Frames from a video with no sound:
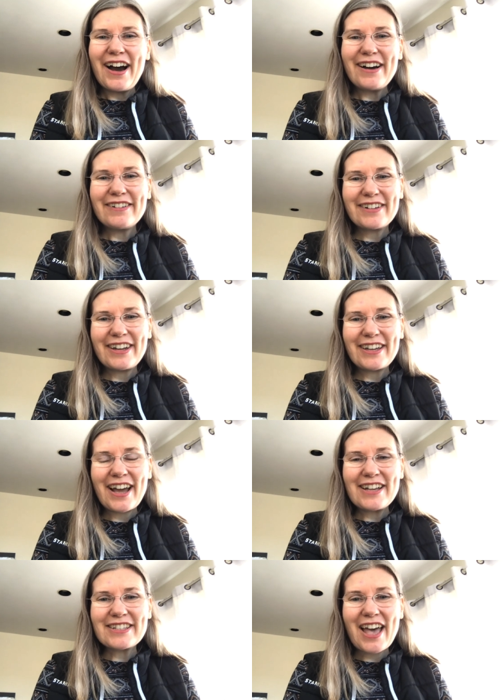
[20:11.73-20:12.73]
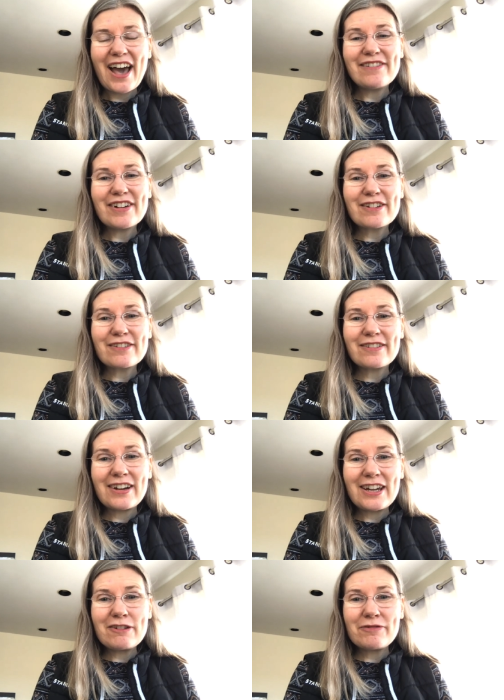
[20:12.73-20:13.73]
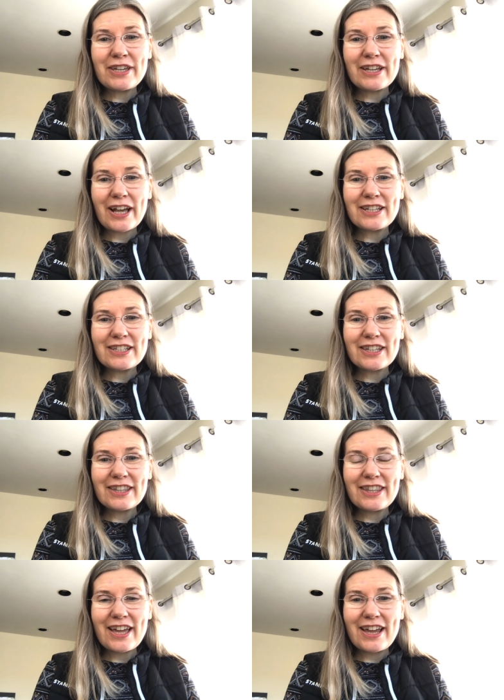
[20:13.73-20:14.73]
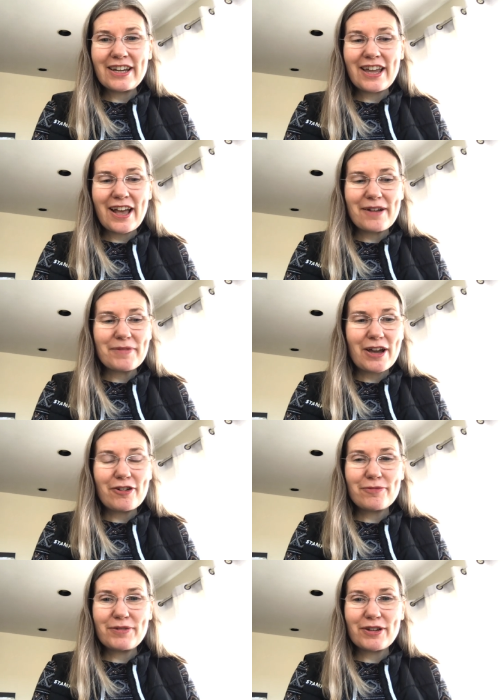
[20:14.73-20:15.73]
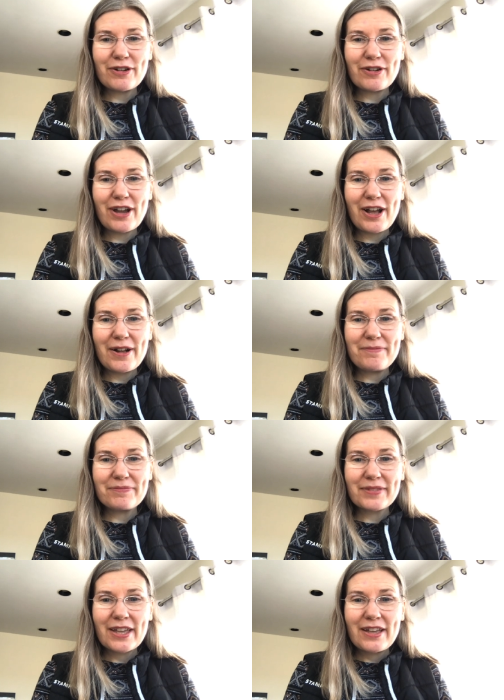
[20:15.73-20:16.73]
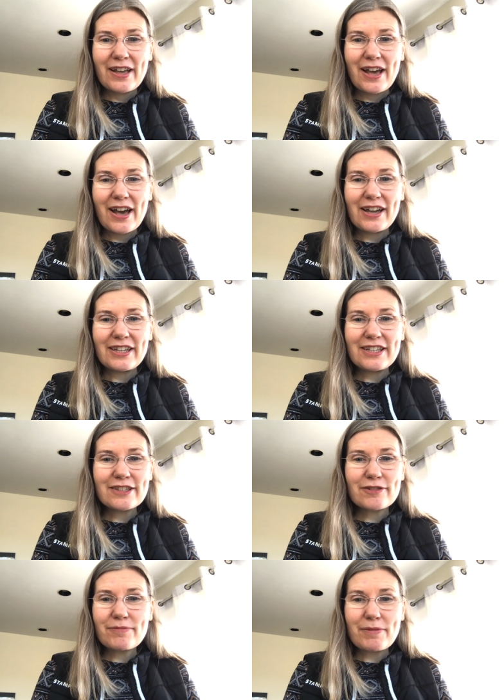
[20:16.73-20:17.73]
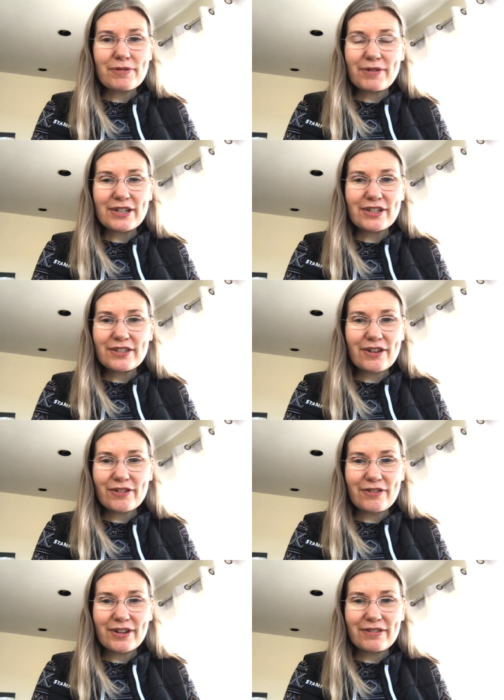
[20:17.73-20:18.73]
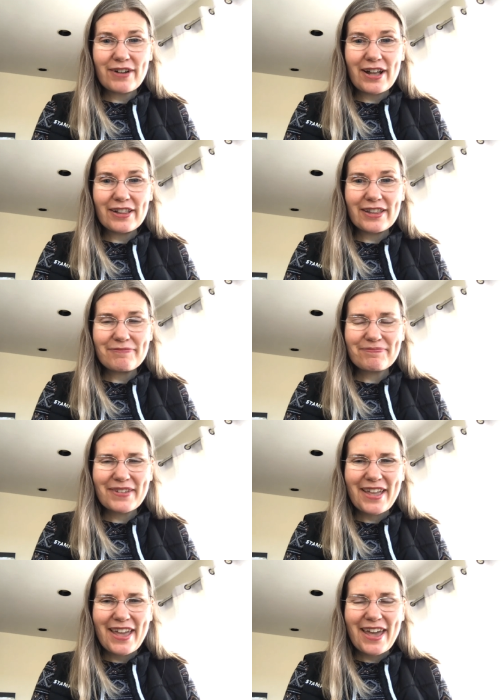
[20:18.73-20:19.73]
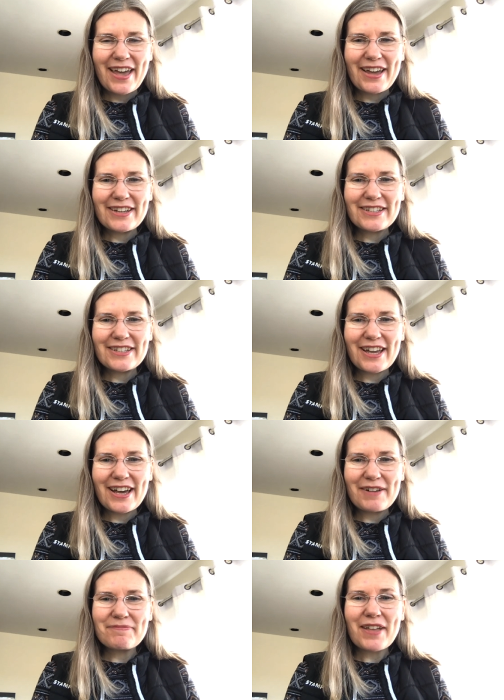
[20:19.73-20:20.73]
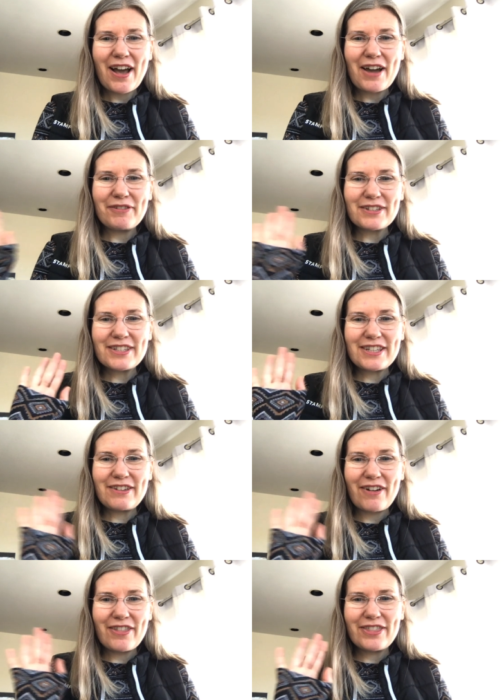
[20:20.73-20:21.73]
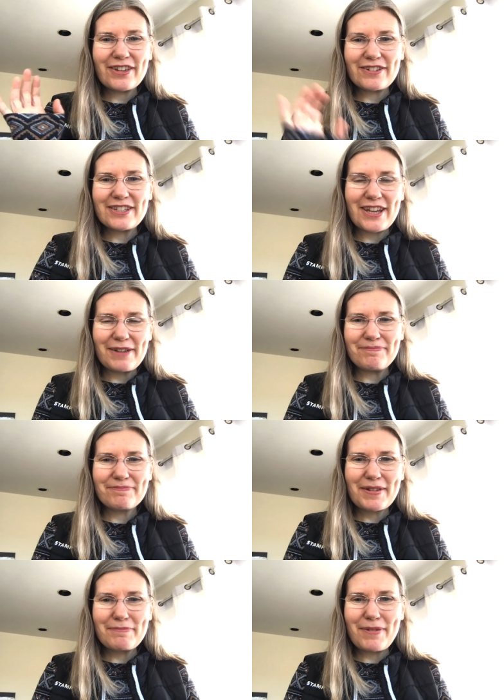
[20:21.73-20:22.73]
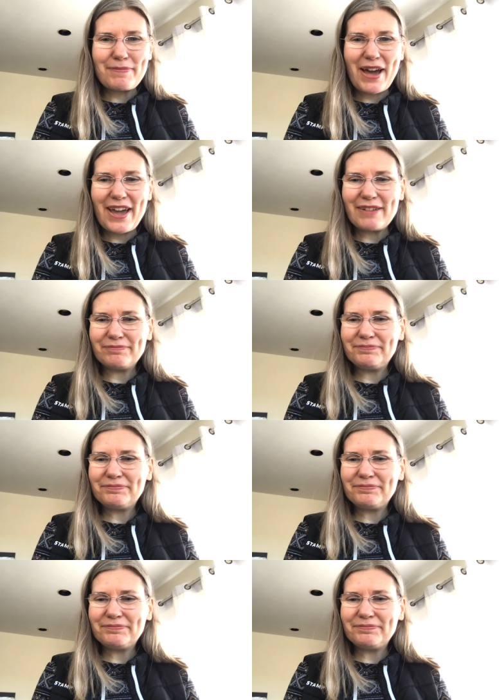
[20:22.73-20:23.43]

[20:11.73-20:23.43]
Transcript: All right, guys, have a great week until then. I hope your Easter preparations are going well, and I will see you on Thursday. Bye-bye.